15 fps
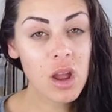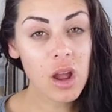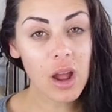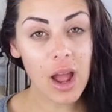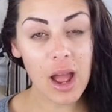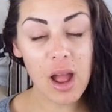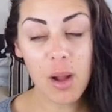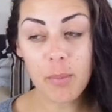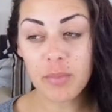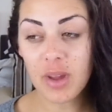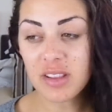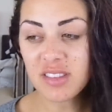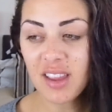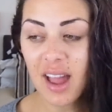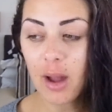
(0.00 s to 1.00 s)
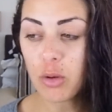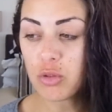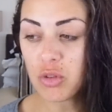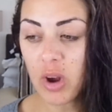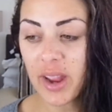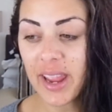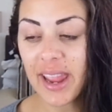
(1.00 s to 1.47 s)
I towel
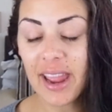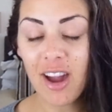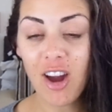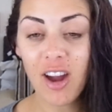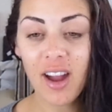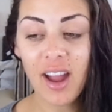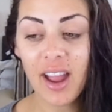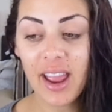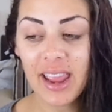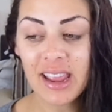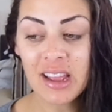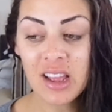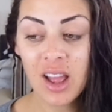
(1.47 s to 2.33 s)
dry it. I